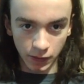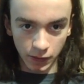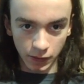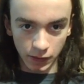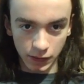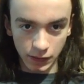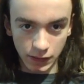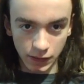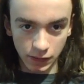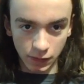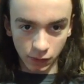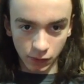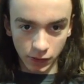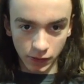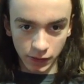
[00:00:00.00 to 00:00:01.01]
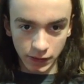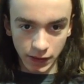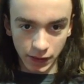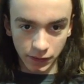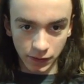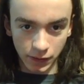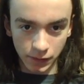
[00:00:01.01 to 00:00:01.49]
He did the one on
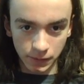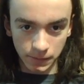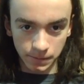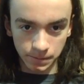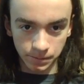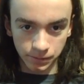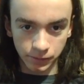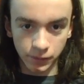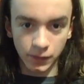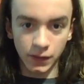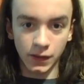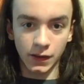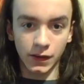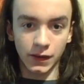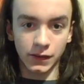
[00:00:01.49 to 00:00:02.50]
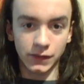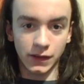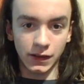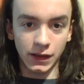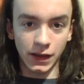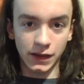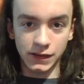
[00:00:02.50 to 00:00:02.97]
Death Note, then he
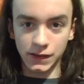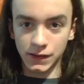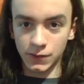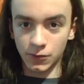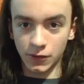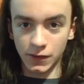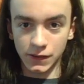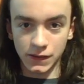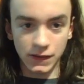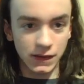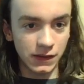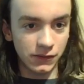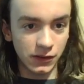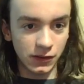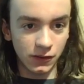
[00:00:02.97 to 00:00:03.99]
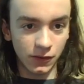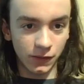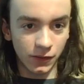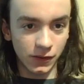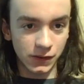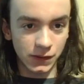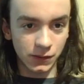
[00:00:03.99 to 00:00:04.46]
has this one on Steven
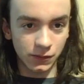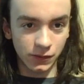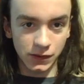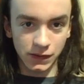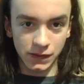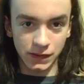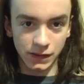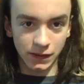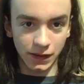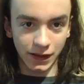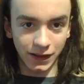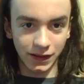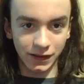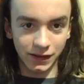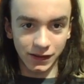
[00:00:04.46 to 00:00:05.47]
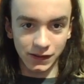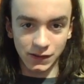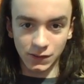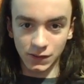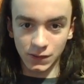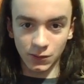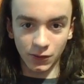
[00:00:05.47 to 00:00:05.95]
Universe, which is like, it's
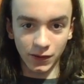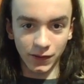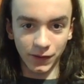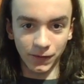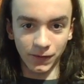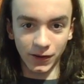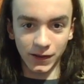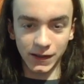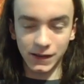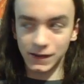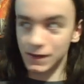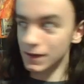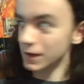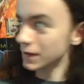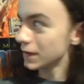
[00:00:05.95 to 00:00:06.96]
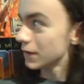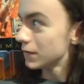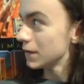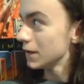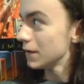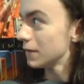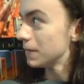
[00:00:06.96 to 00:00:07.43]
just one of the funniest things I've
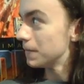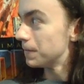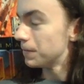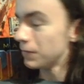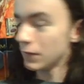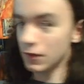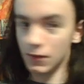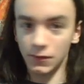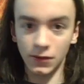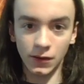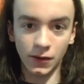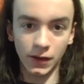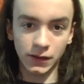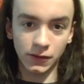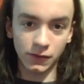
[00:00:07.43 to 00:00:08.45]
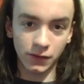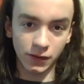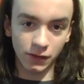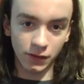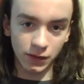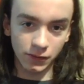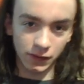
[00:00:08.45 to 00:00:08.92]
seen. Even though I don't
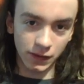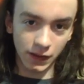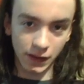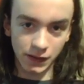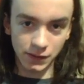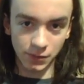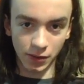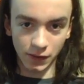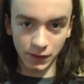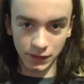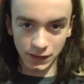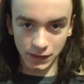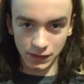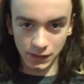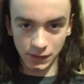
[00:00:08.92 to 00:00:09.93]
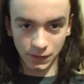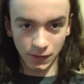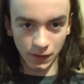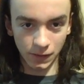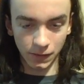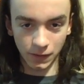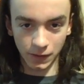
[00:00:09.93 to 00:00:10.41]
agree with the guy's politics, he's very
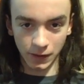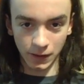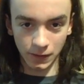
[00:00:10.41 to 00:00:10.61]
funny.